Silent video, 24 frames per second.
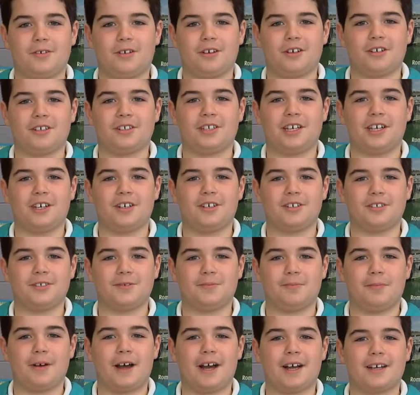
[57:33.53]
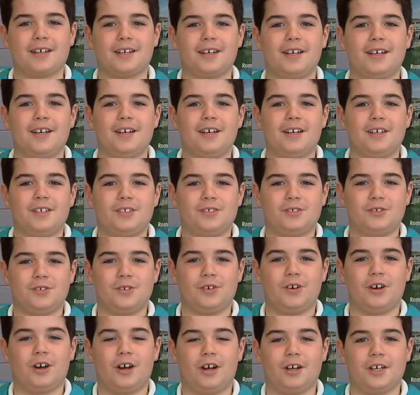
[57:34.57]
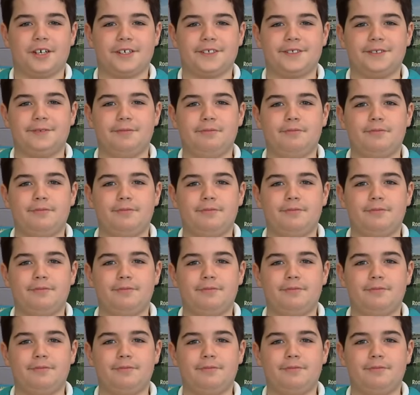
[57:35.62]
crocodile's back so hard?